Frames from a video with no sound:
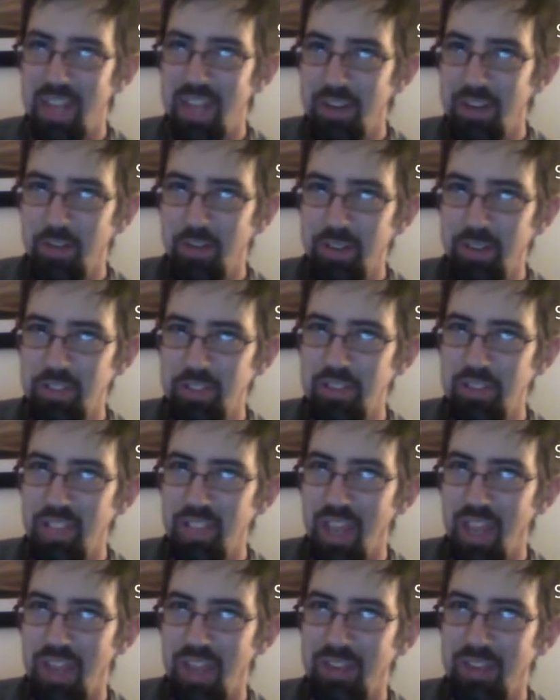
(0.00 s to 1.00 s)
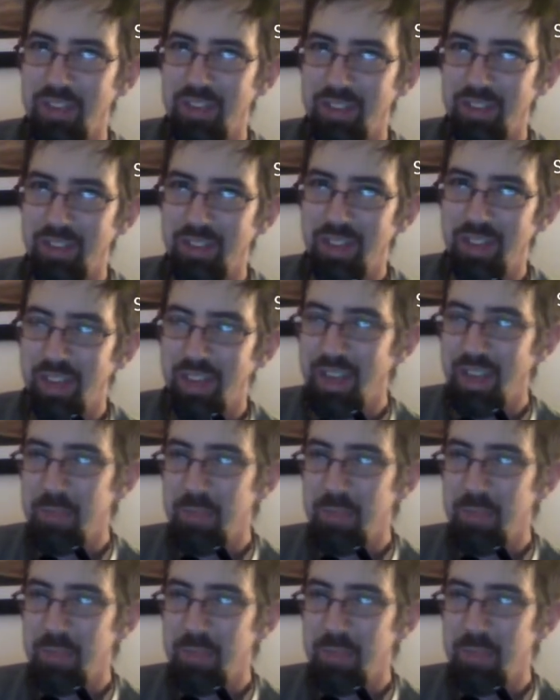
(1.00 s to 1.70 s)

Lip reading: I don't understand. Like,